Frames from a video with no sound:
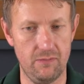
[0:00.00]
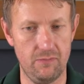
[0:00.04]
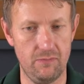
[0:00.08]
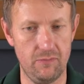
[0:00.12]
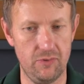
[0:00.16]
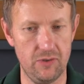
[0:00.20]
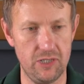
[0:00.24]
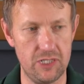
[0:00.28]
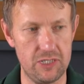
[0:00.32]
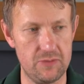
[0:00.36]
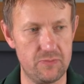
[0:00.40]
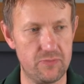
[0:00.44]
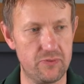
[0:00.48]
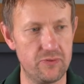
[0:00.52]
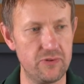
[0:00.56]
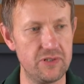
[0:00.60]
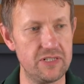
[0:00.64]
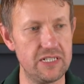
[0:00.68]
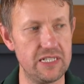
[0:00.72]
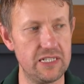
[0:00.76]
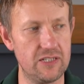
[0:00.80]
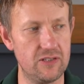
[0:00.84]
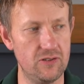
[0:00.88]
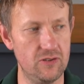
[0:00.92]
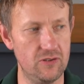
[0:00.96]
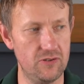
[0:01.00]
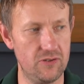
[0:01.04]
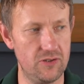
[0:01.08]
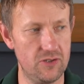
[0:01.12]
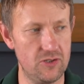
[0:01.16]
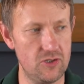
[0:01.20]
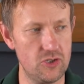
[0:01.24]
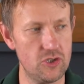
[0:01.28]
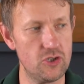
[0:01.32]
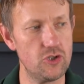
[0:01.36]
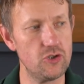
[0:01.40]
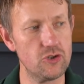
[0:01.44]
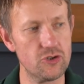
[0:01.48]
but it's pretty good.
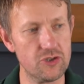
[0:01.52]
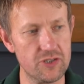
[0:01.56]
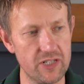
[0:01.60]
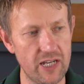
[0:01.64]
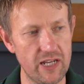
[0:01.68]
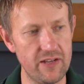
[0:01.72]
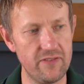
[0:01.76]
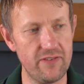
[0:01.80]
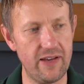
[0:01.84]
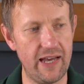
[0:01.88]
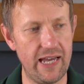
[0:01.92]
Just over